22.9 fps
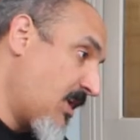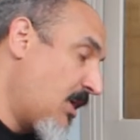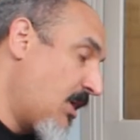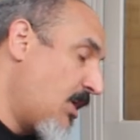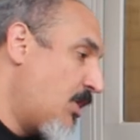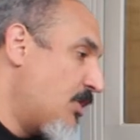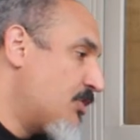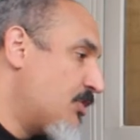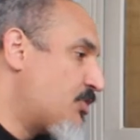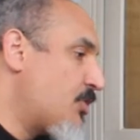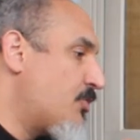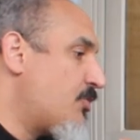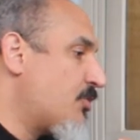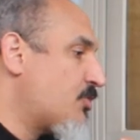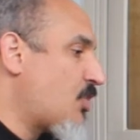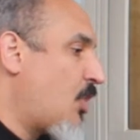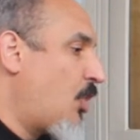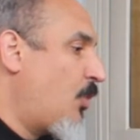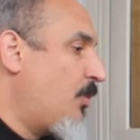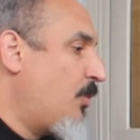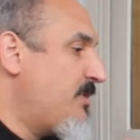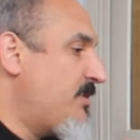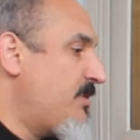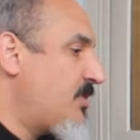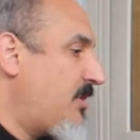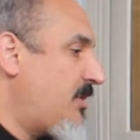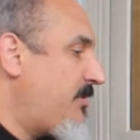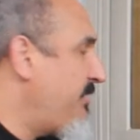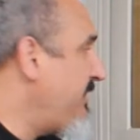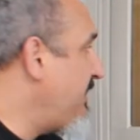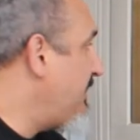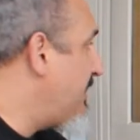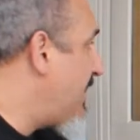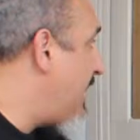So there's always going to
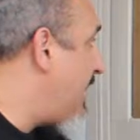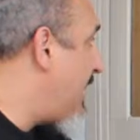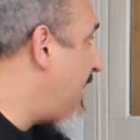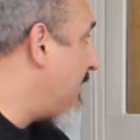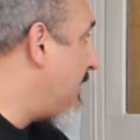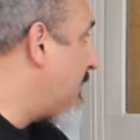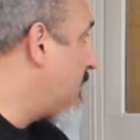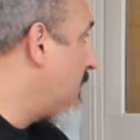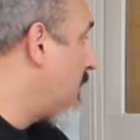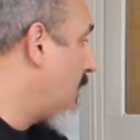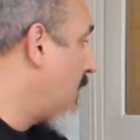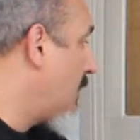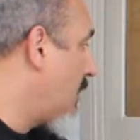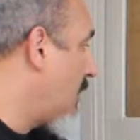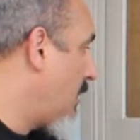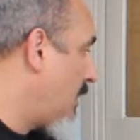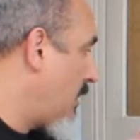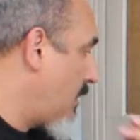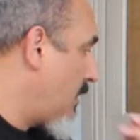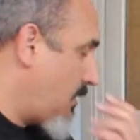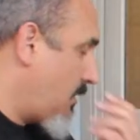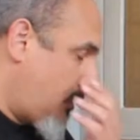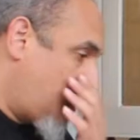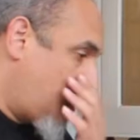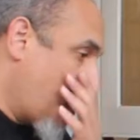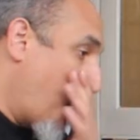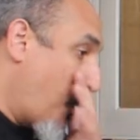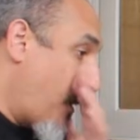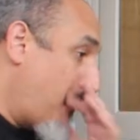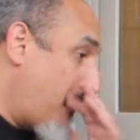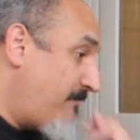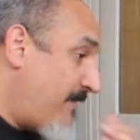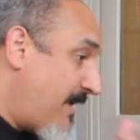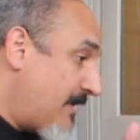be that.
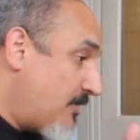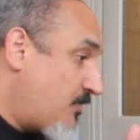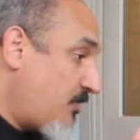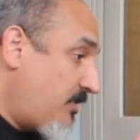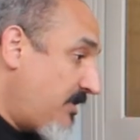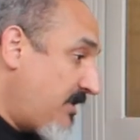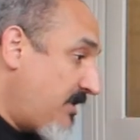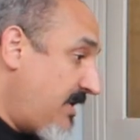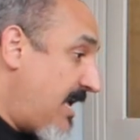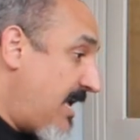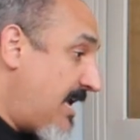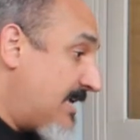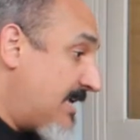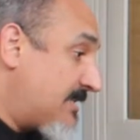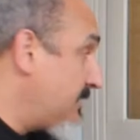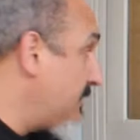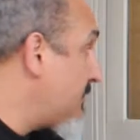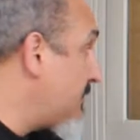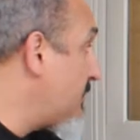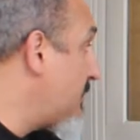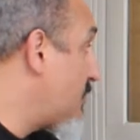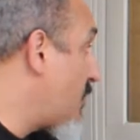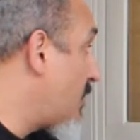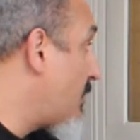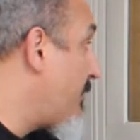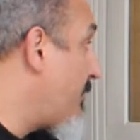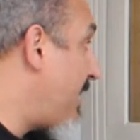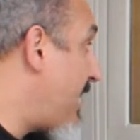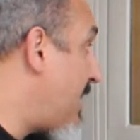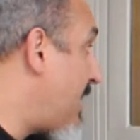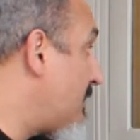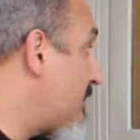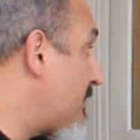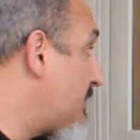So eventually, yes, this is going to
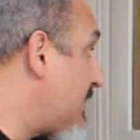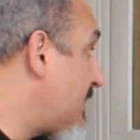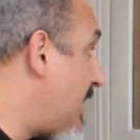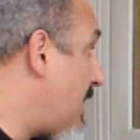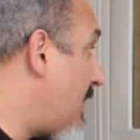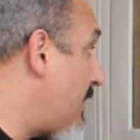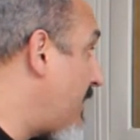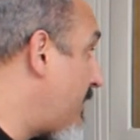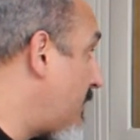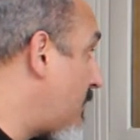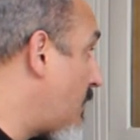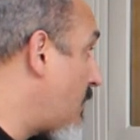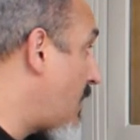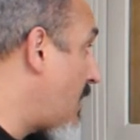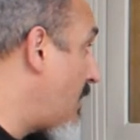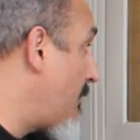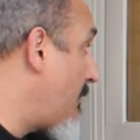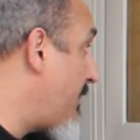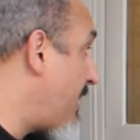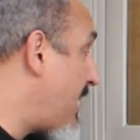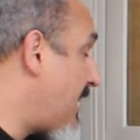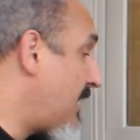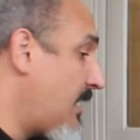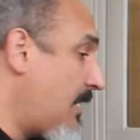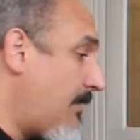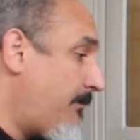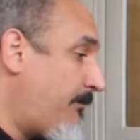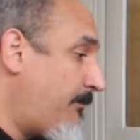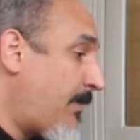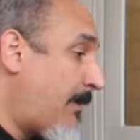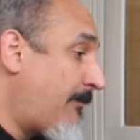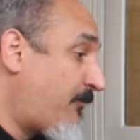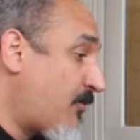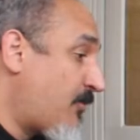balance out and it'll come back up.
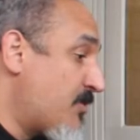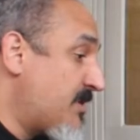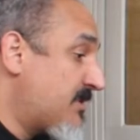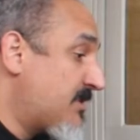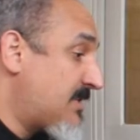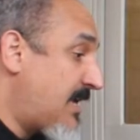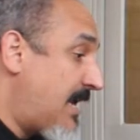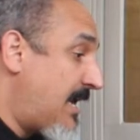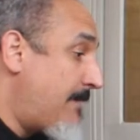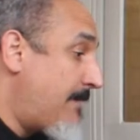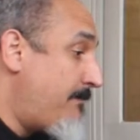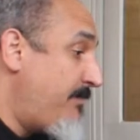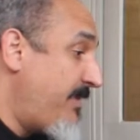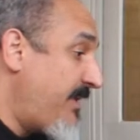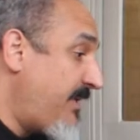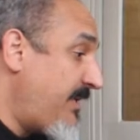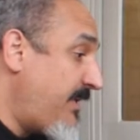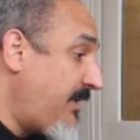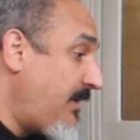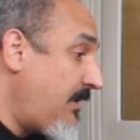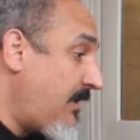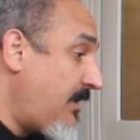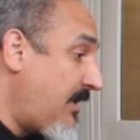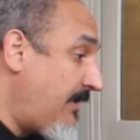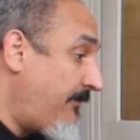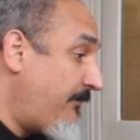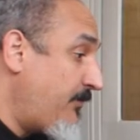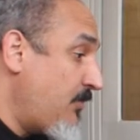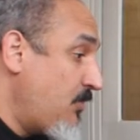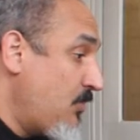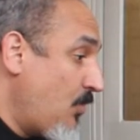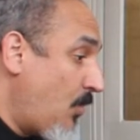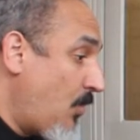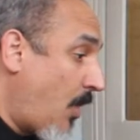But for the time being,
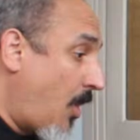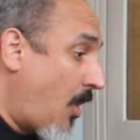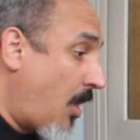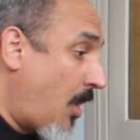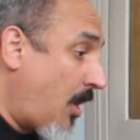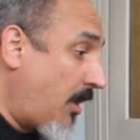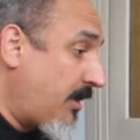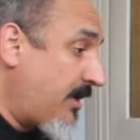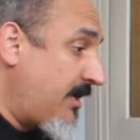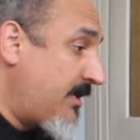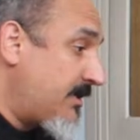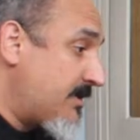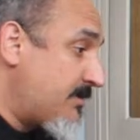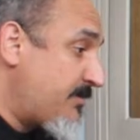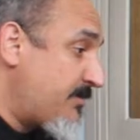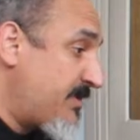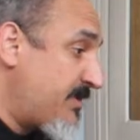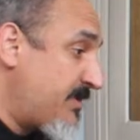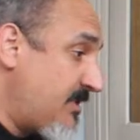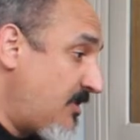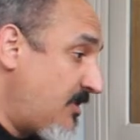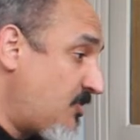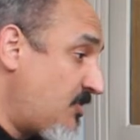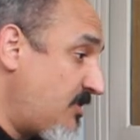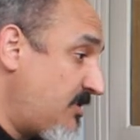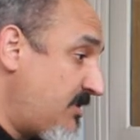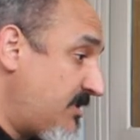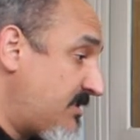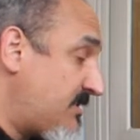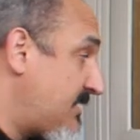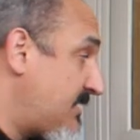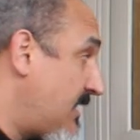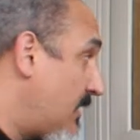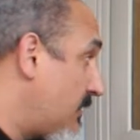if you are in a position
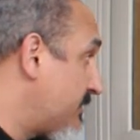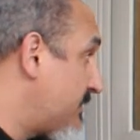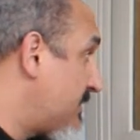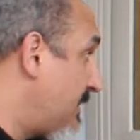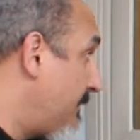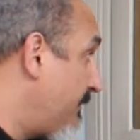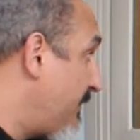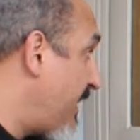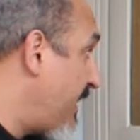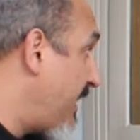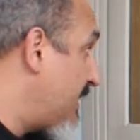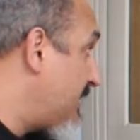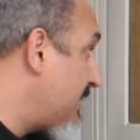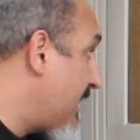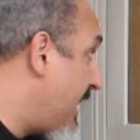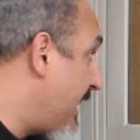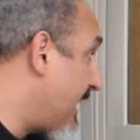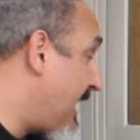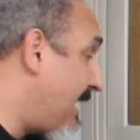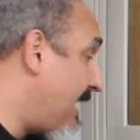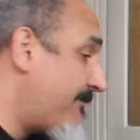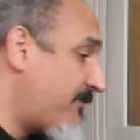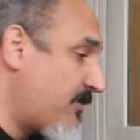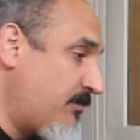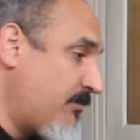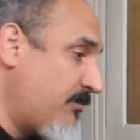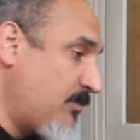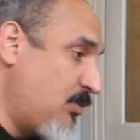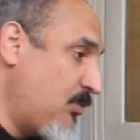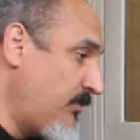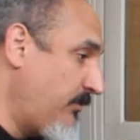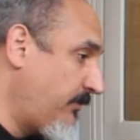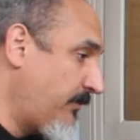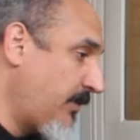to sell something and not have to
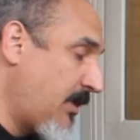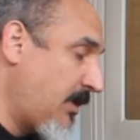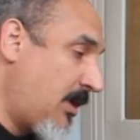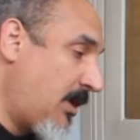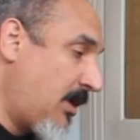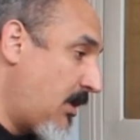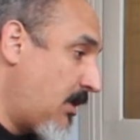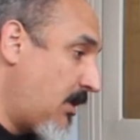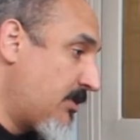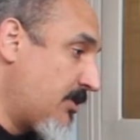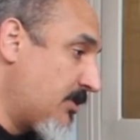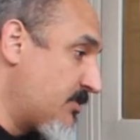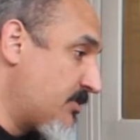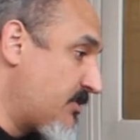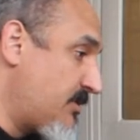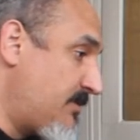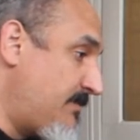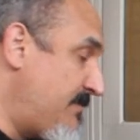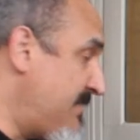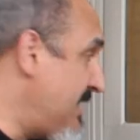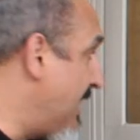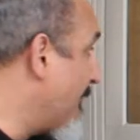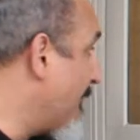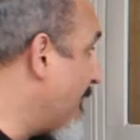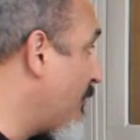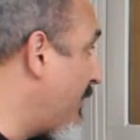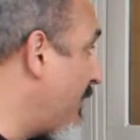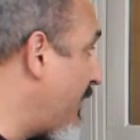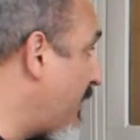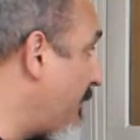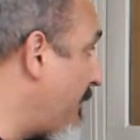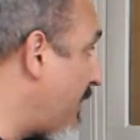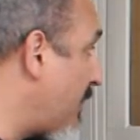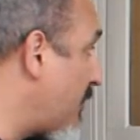move, there's never
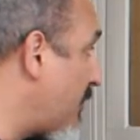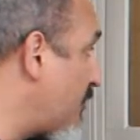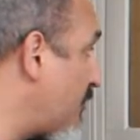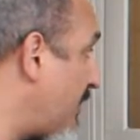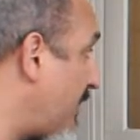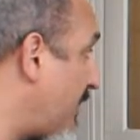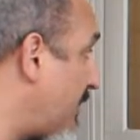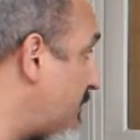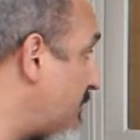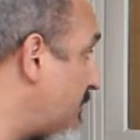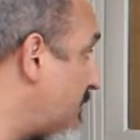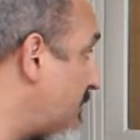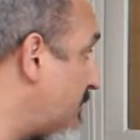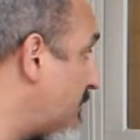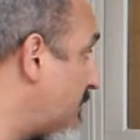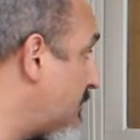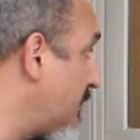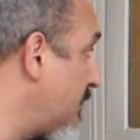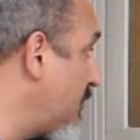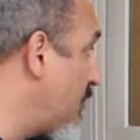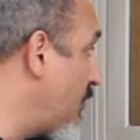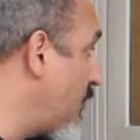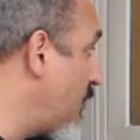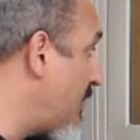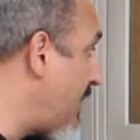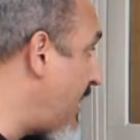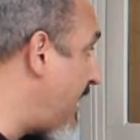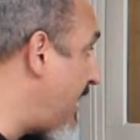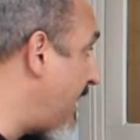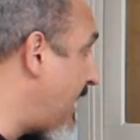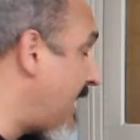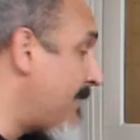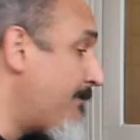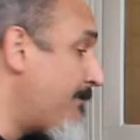been a better chance to do
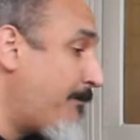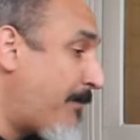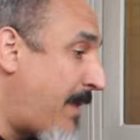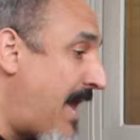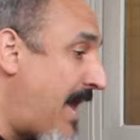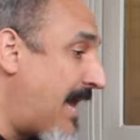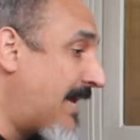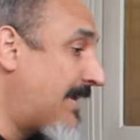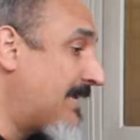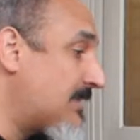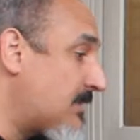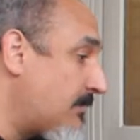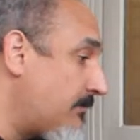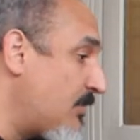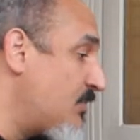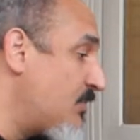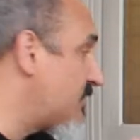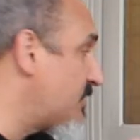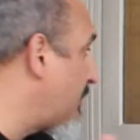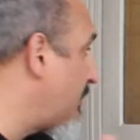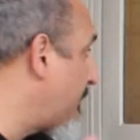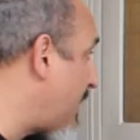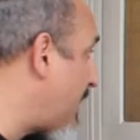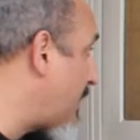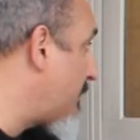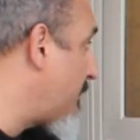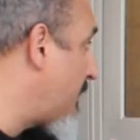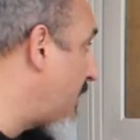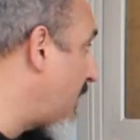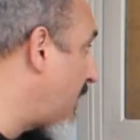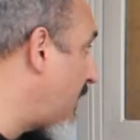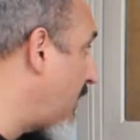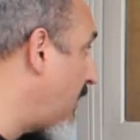that and pocket the most amount of money.